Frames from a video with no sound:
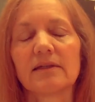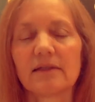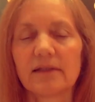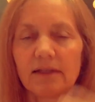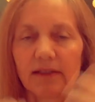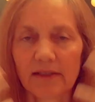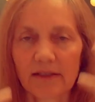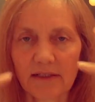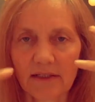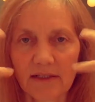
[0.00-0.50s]

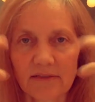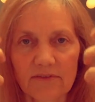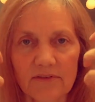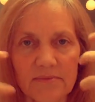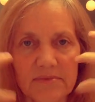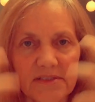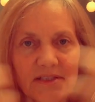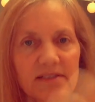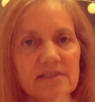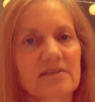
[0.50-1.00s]
any kind of
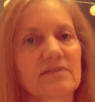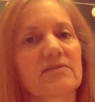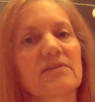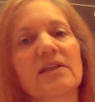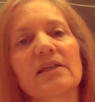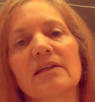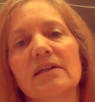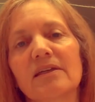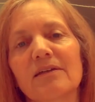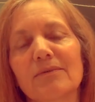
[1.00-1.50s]
obsessive
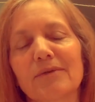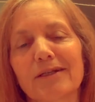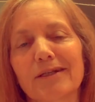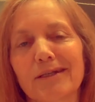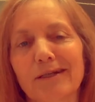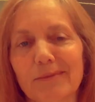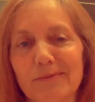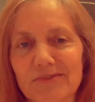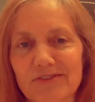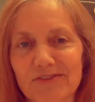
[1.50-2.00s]
thinking when
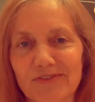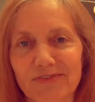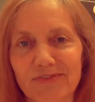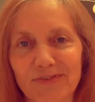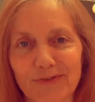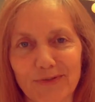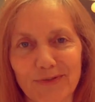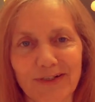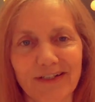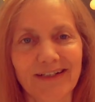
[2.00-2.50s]
it comes to
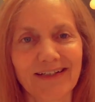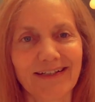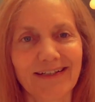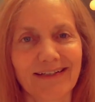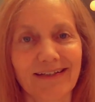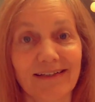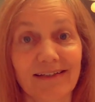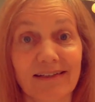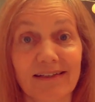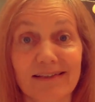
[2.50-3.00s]
food and
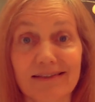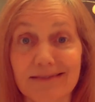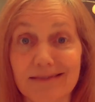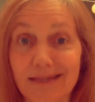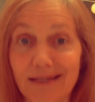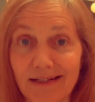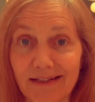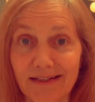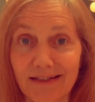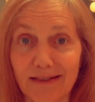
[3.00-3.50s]
eating that is
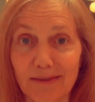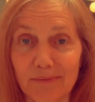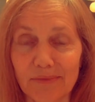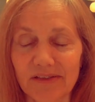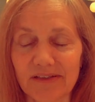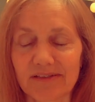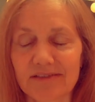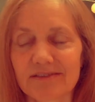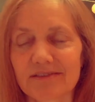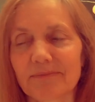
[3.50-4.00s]
not eating
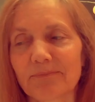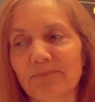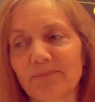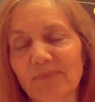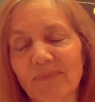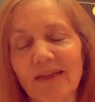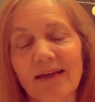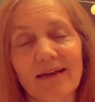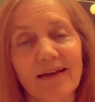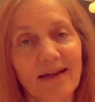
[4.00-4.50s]
piece.
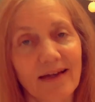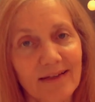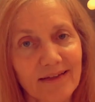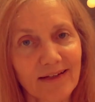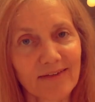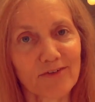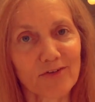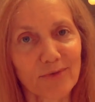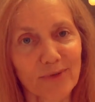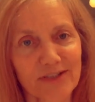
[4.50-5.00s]

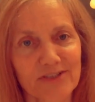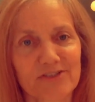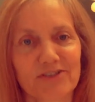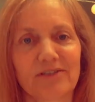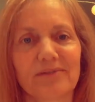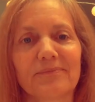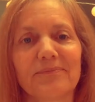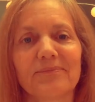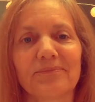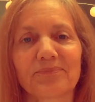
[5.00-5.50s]
Another
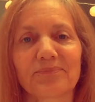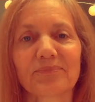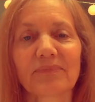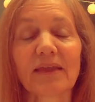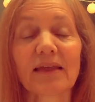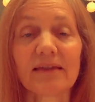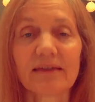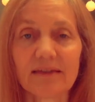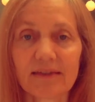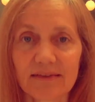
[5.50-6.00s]
question
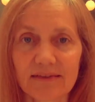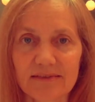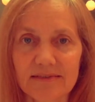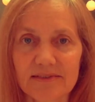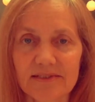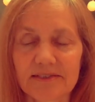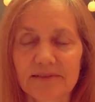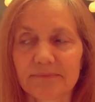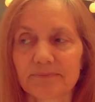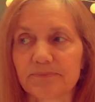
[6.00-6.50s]

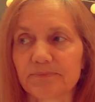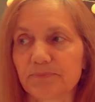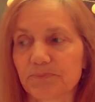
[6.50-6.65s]
is,